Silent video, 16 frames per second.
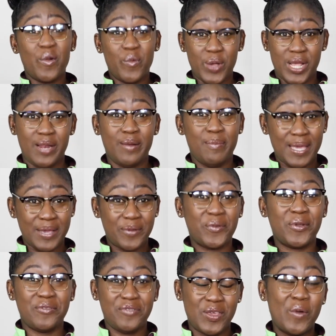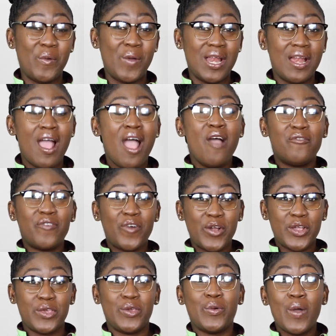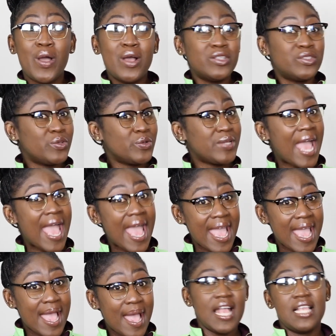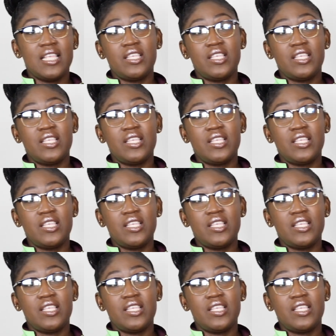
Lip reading: will be reviewing for you today.